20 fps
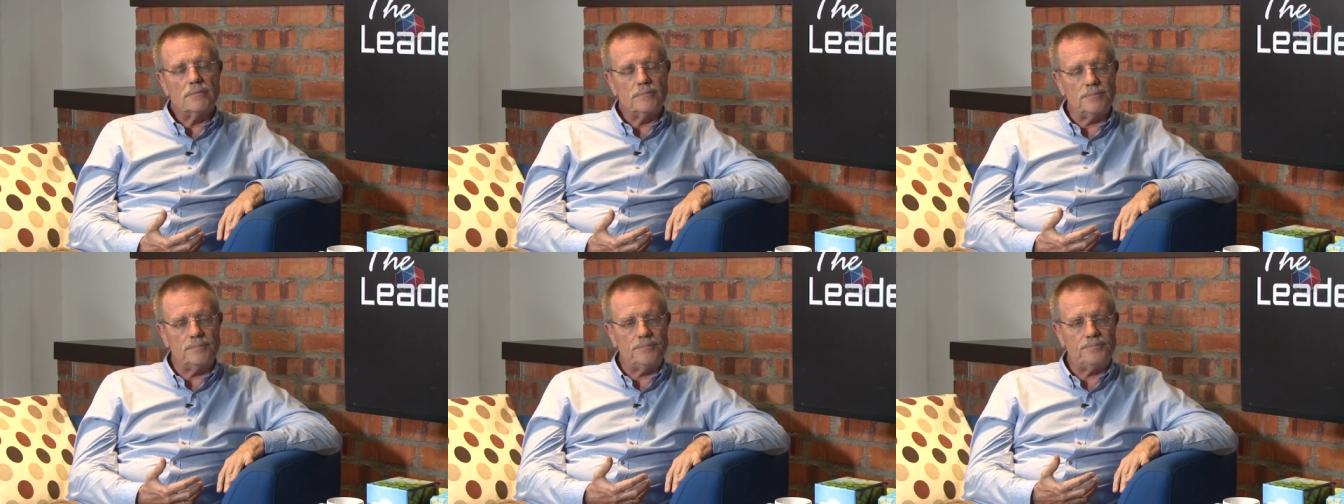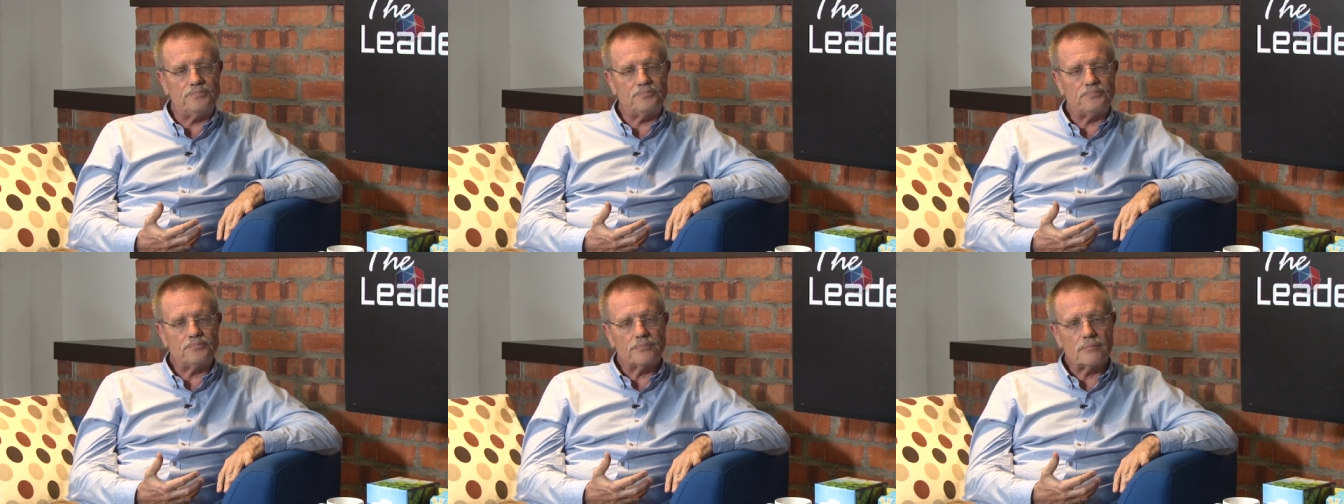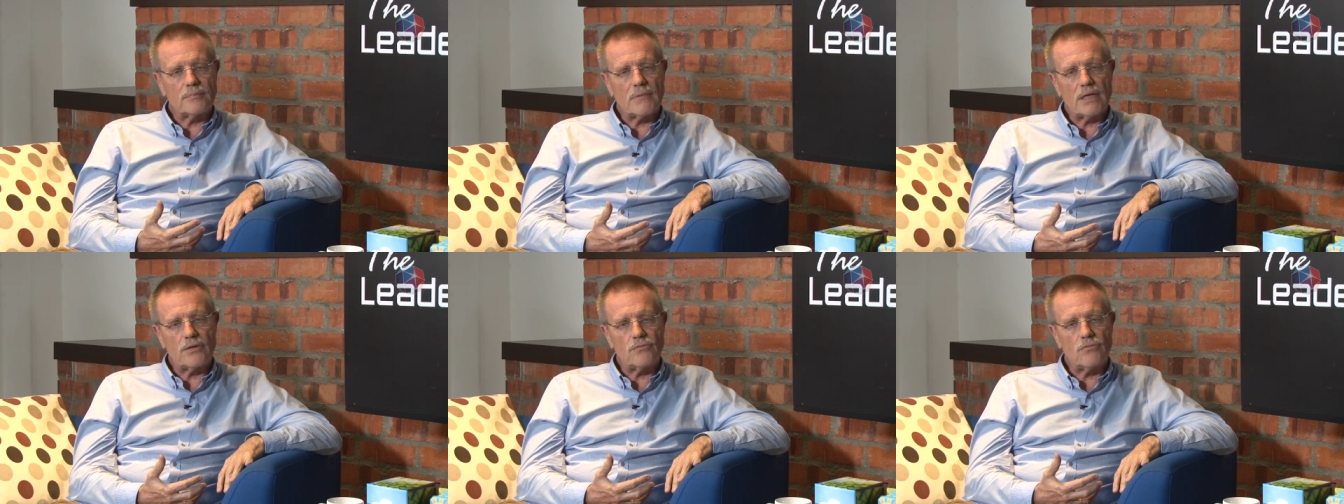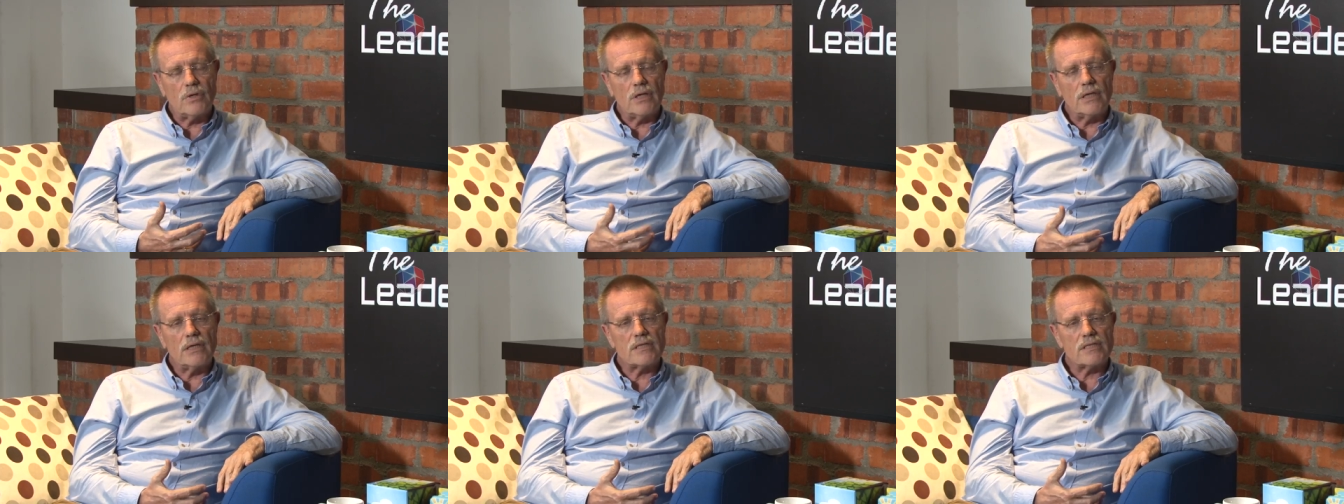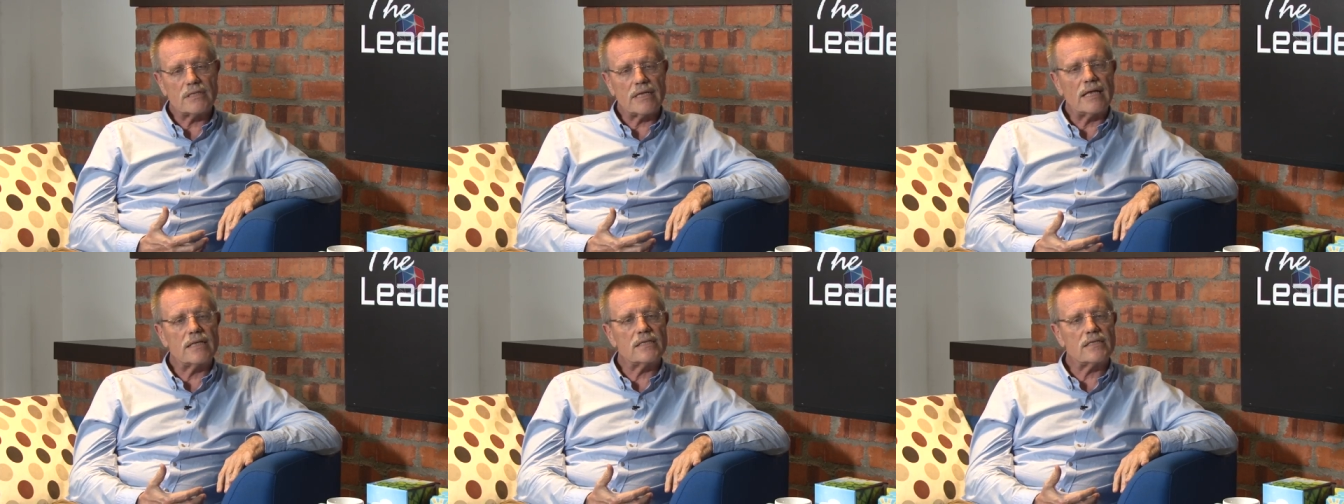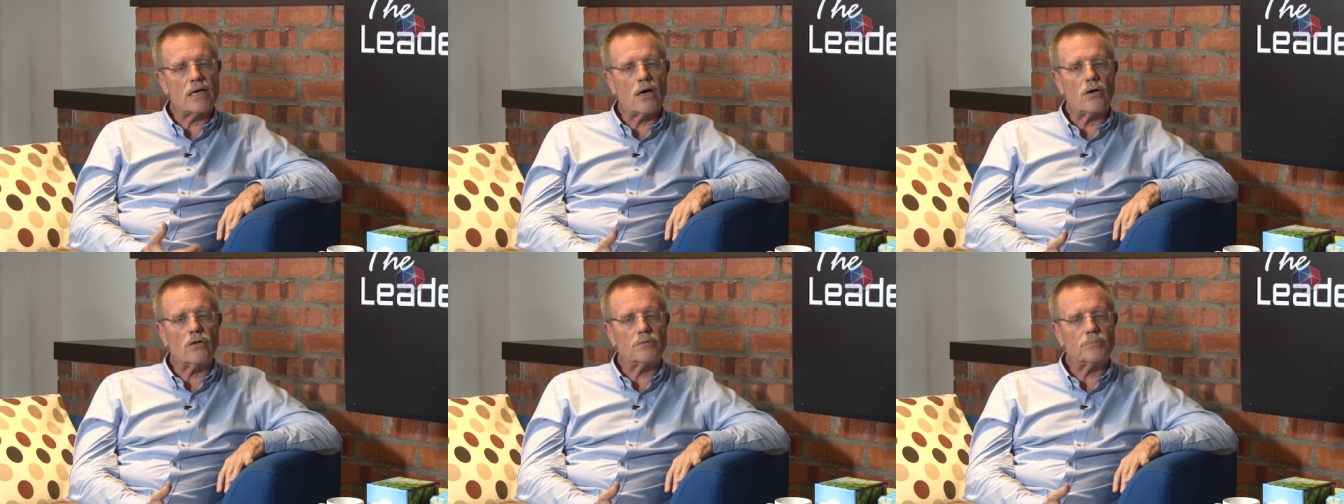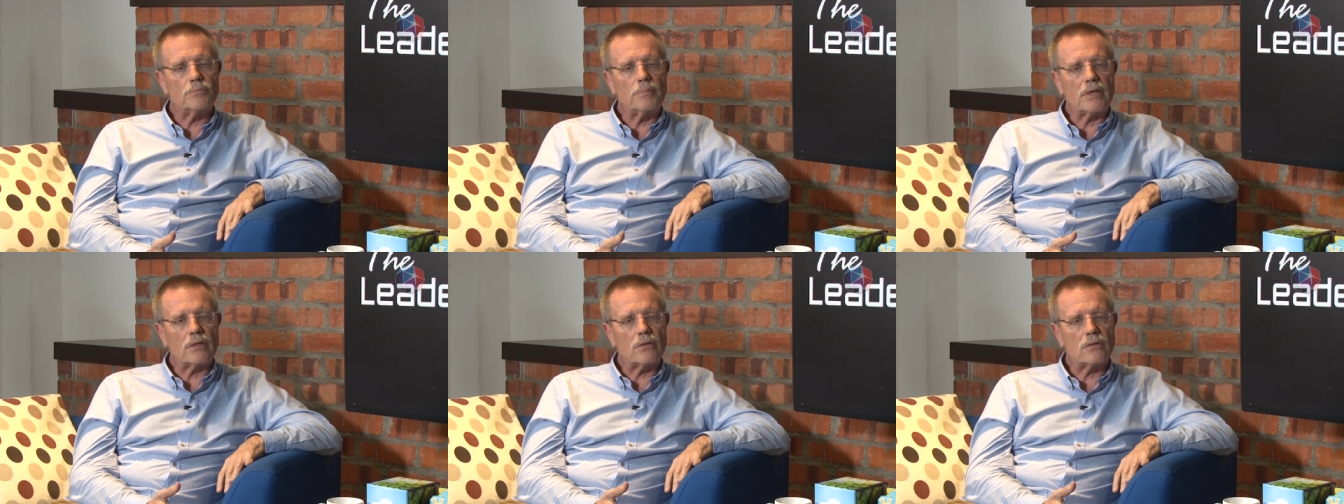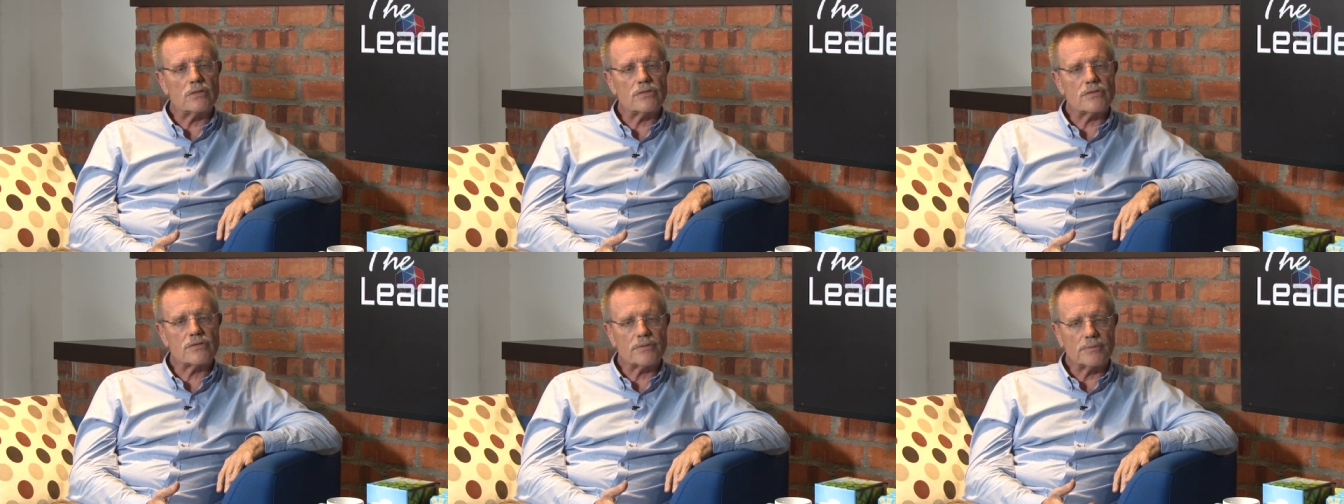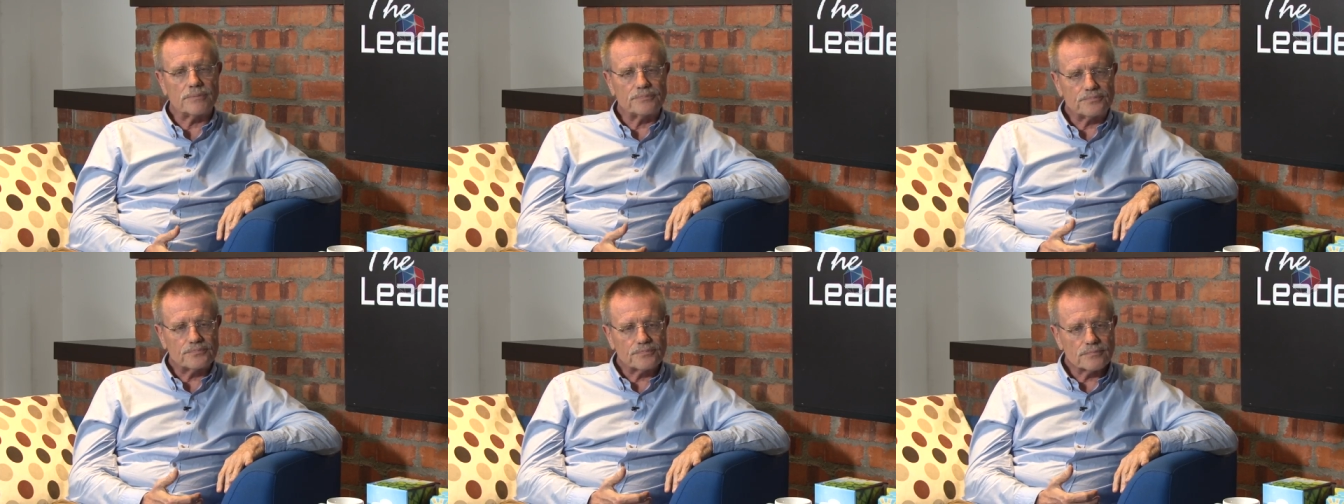it really stands out because